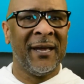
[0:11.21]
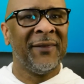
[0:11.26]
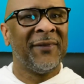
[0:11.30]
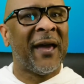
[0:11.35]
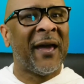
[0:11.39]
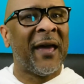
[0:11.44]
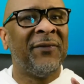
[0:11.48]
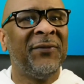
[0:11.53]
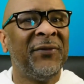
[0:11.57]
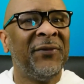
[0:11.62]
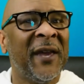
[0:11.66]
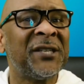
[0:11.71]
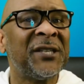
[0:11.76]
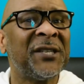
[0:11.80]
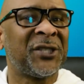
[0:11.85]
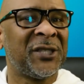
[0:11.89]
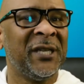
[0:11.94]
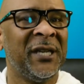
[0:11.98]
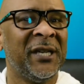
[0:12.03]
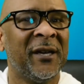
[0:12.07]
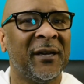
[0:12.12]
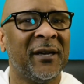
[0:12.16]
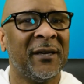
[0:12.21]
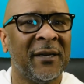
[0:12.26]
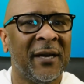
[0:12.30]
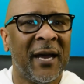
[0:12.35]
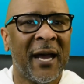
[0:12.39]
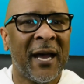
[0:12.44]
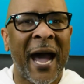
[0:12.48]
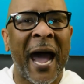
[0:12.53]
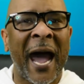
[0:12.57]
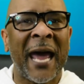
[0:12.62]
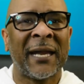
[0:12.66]
that this year
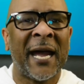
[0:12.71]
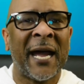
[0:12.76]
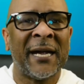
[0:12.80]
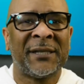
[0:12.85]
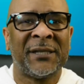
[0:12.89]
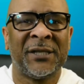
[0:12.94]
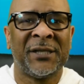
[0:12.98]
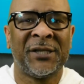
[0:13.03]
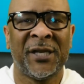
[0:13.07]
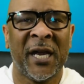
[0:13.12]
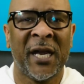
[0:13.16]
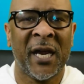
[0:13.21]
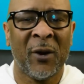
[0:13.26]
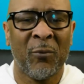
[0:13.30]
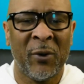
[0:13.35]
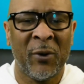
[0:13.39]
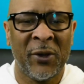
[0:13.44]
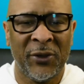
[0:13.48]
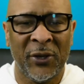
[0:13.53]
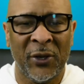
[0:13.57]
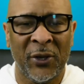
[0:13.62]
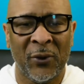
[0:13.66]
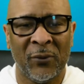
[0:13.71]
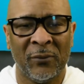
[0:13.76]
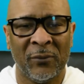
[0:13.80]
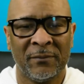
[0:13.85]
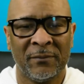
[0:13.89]
I'd like to share with you.